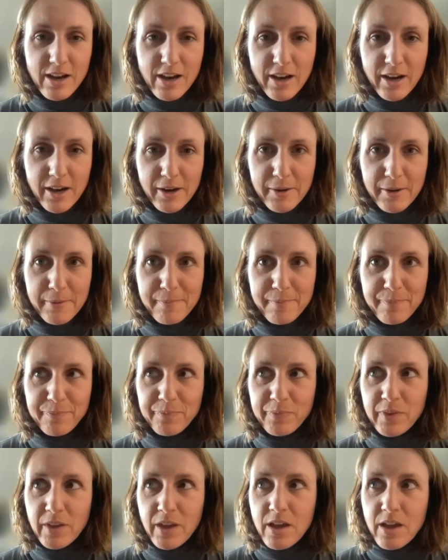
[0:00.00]

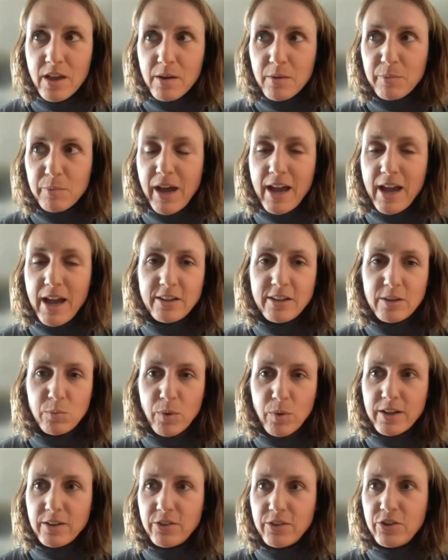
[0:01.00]
But I did
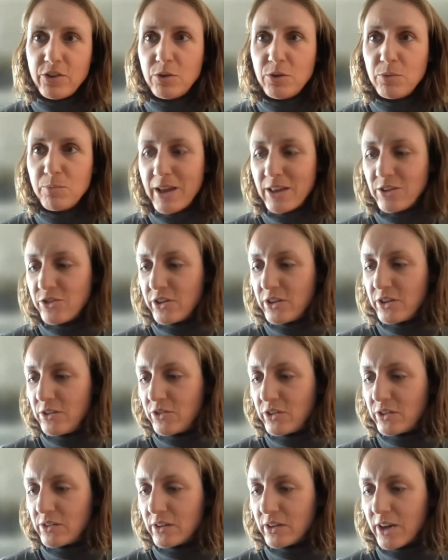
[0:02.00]
want to mention
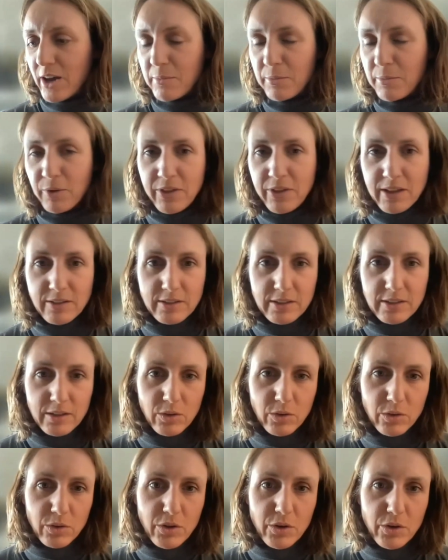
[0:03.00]
just a couple things in
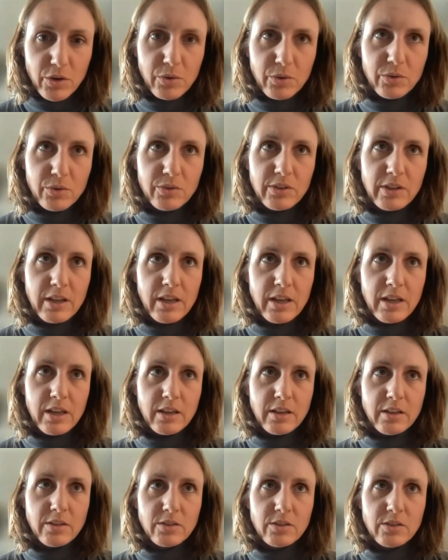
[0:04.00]

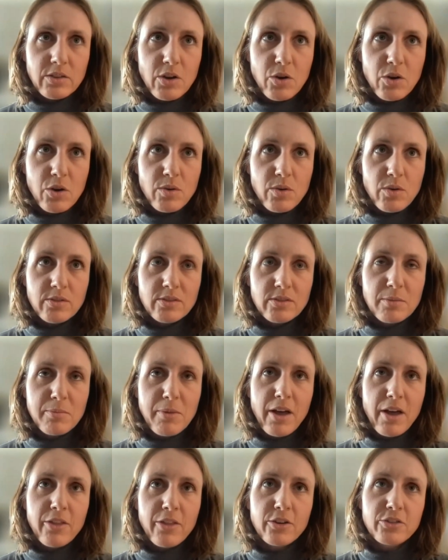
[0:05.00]
closing. So some
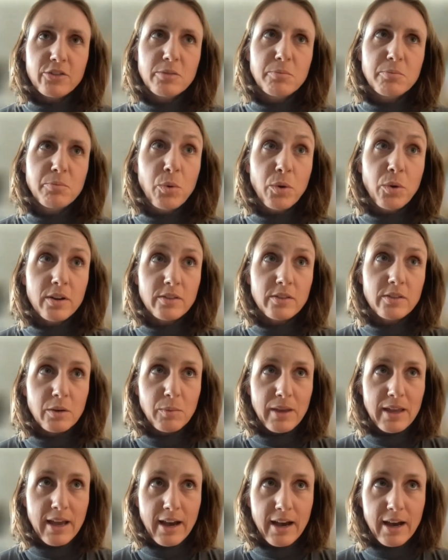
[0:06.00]
other support that
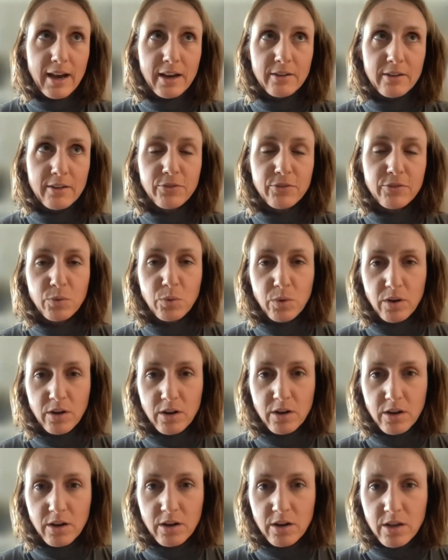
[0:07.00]
we have
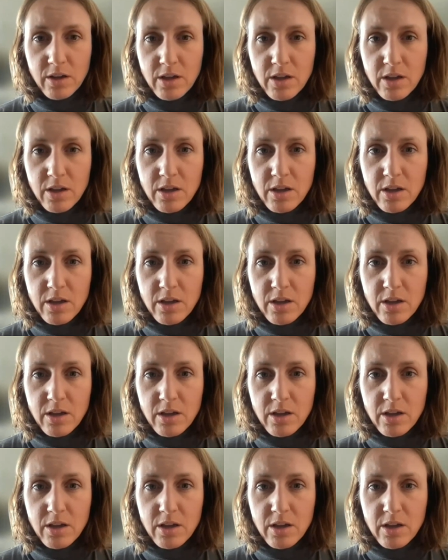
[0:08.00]
for